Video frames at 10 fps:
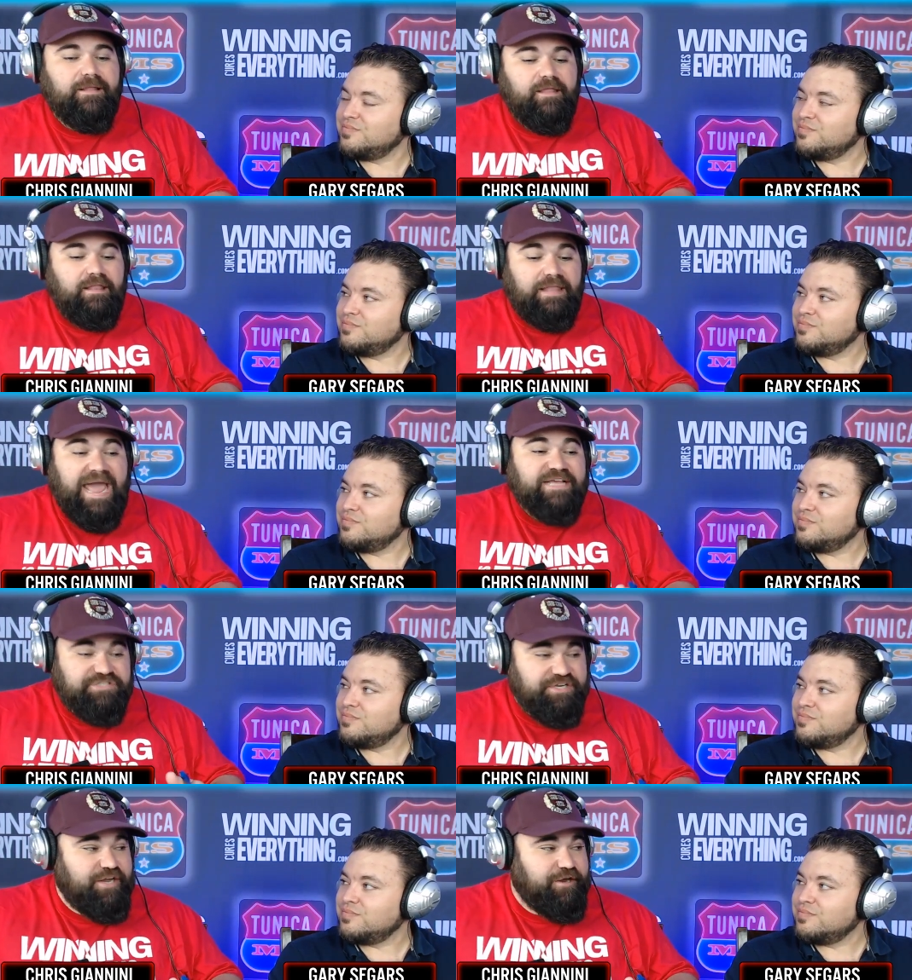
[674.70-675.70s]
Speaker 1: Last
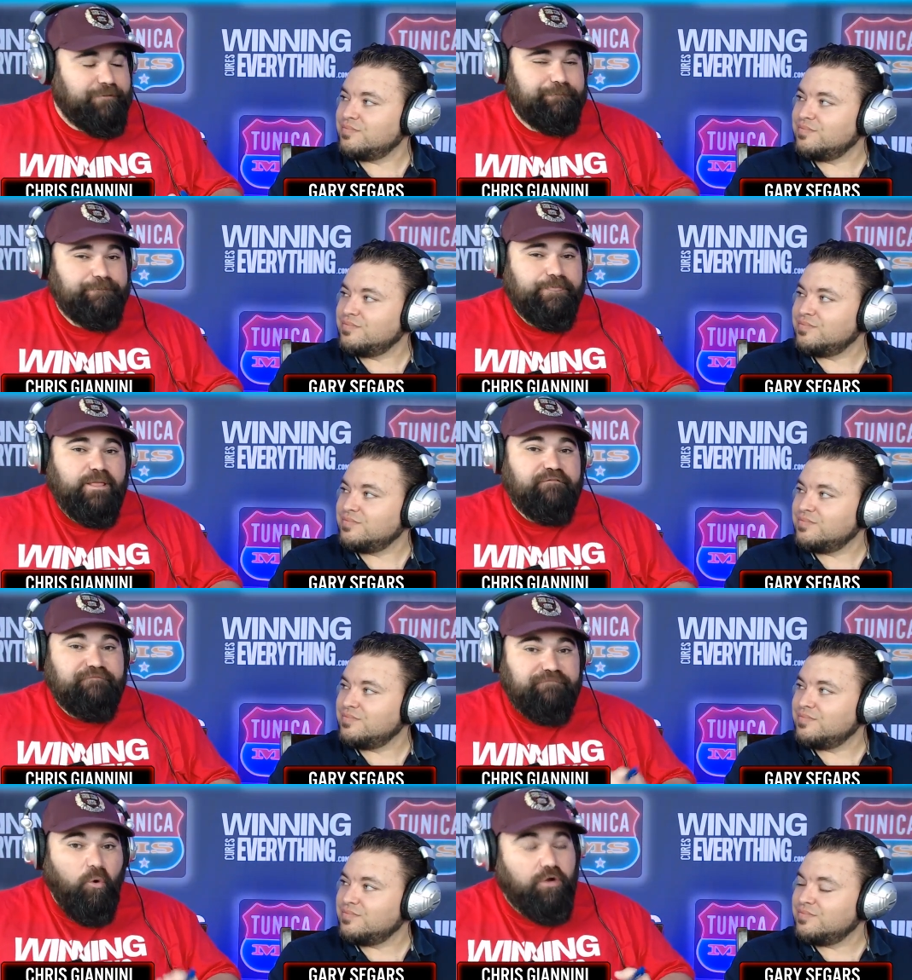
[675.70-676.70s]
year,
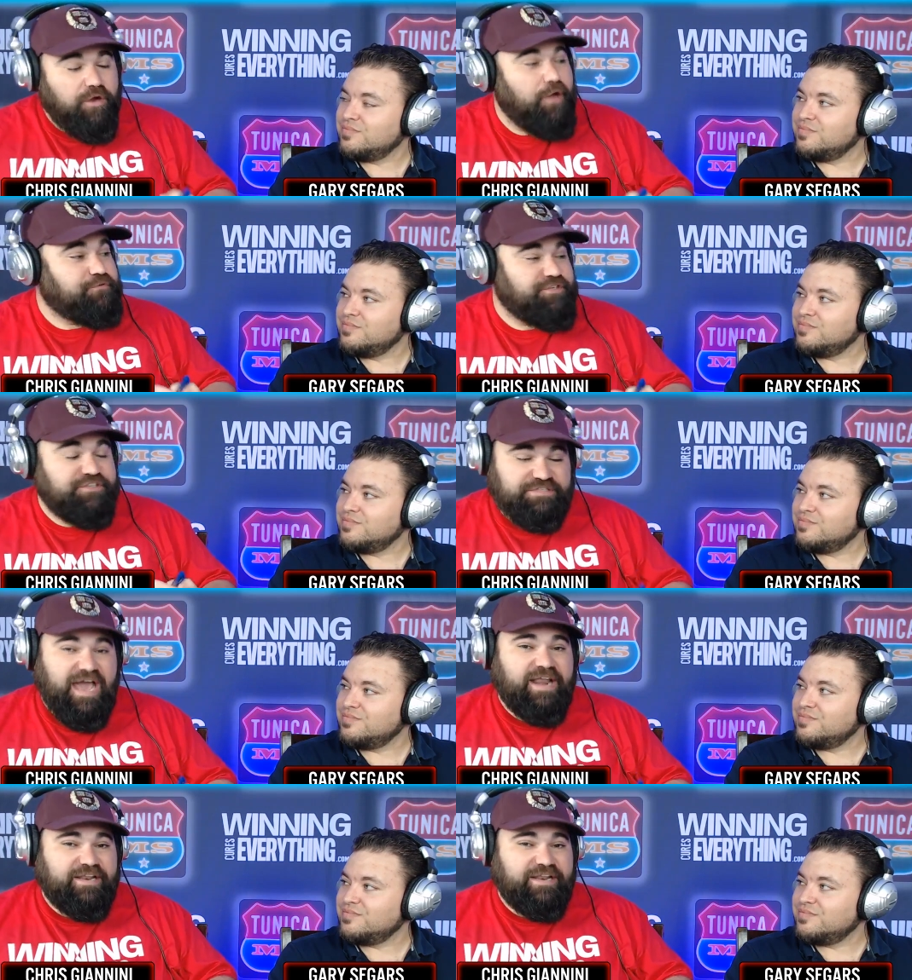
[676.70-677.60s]
4 coaches got a